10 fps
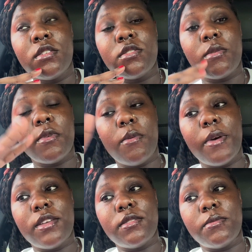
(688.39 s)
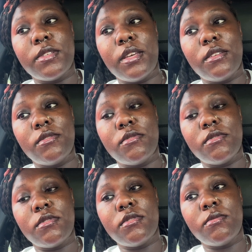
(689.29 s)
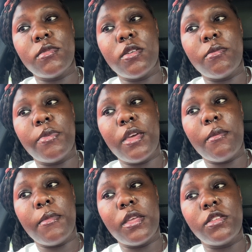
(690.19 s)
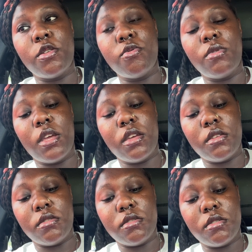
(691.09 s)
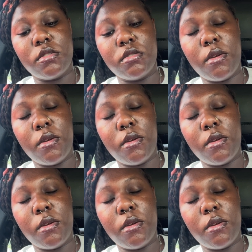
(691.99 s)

So I'm gonna buy some sandals. I'm gonna paint my toenails,